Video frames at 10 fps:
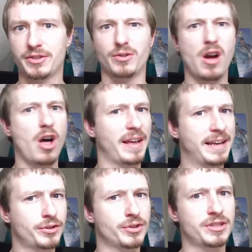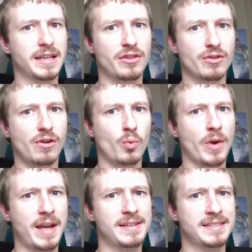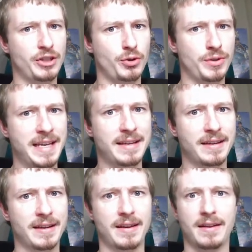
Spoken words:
They're all interesting in their own ways and unique.